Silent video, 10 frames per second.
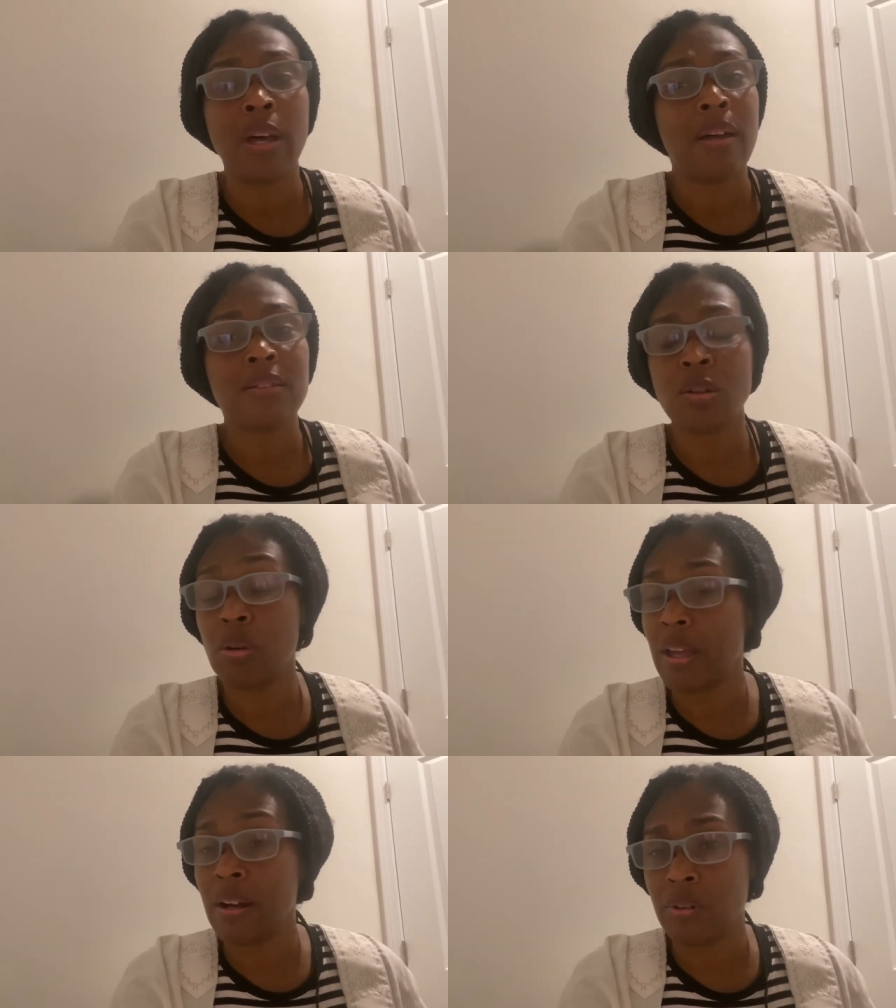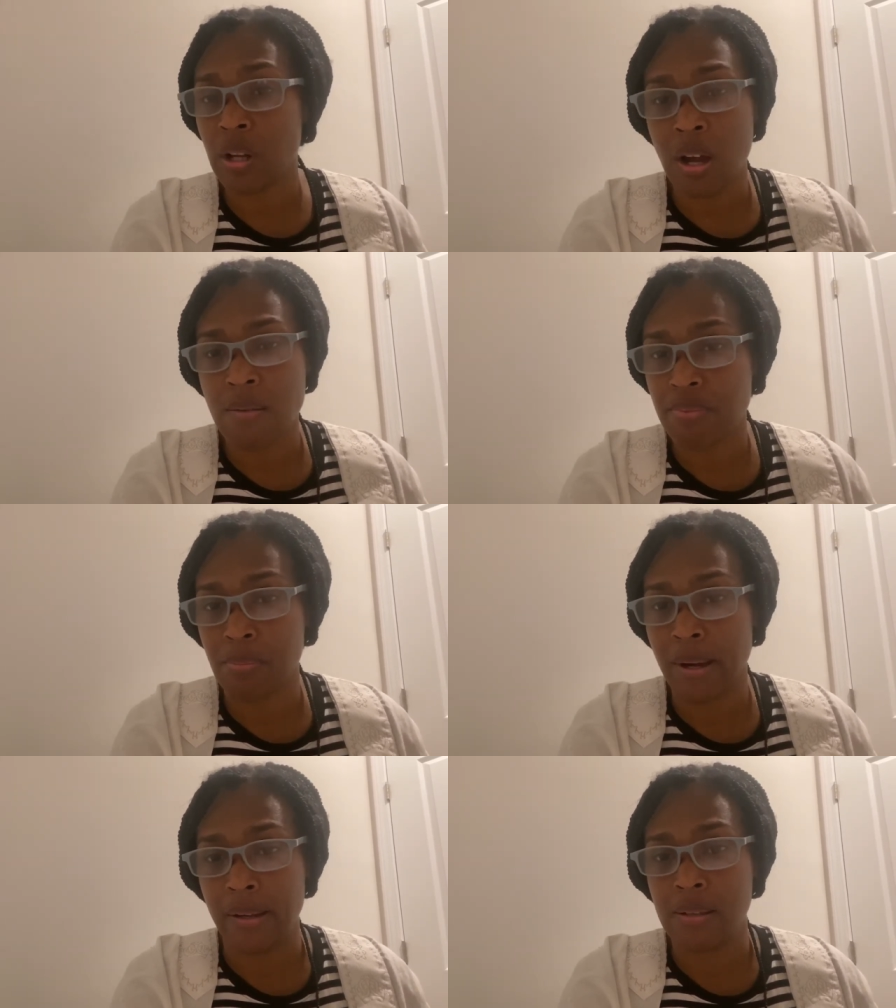Don't ever
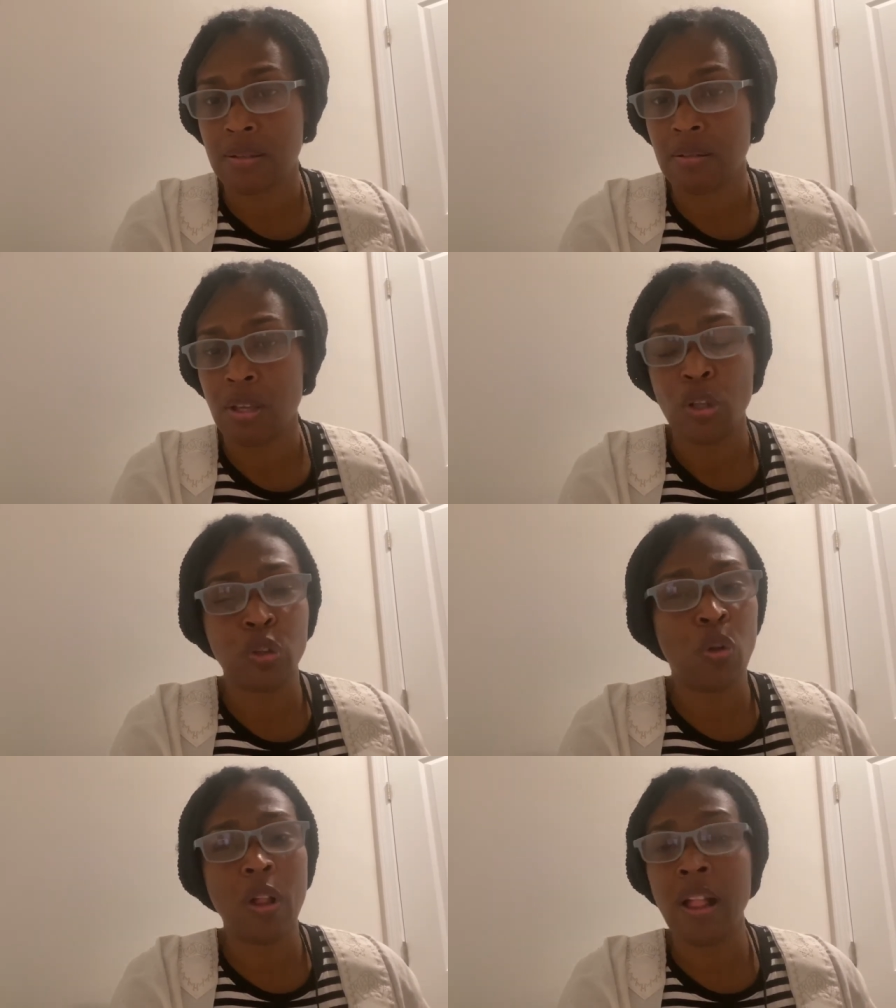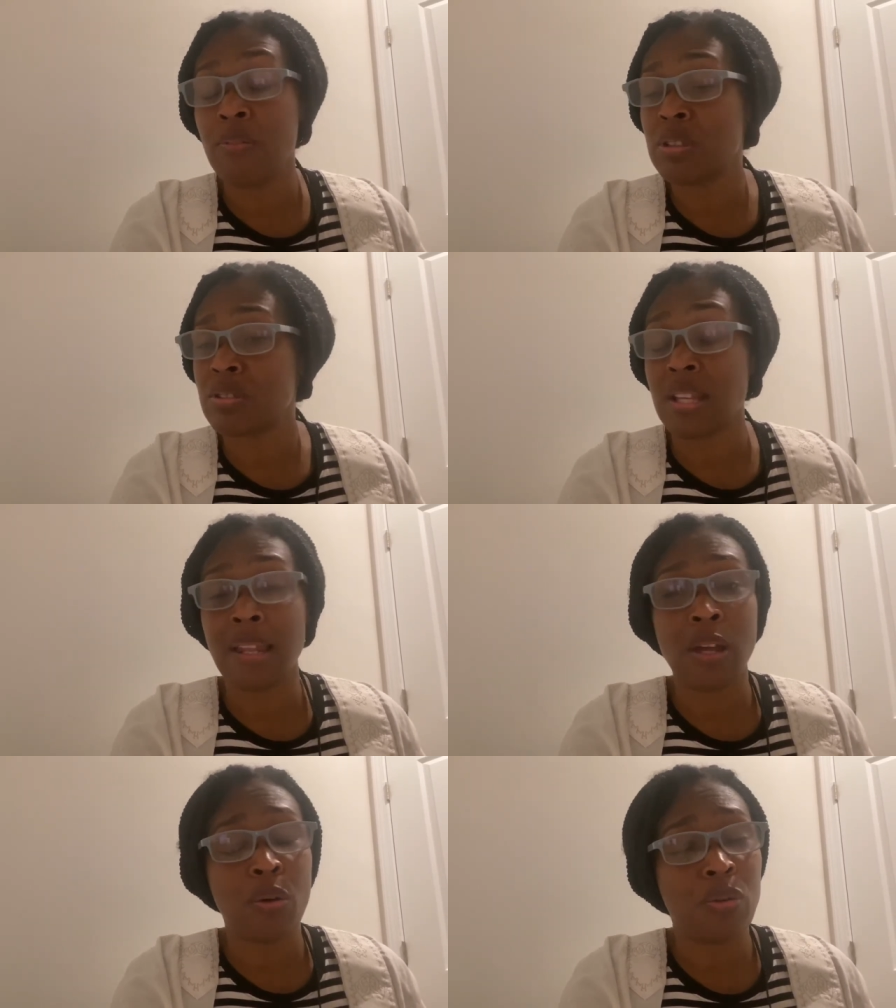compromise. Don't ever sell
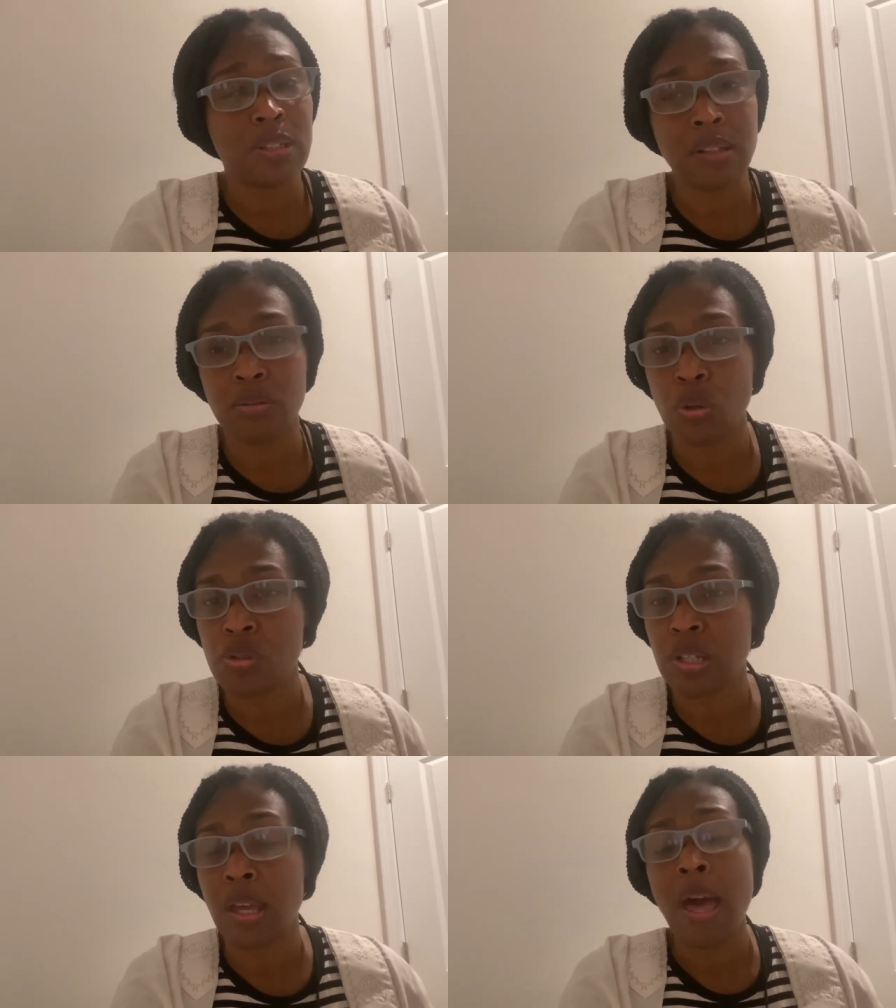out on the anointing.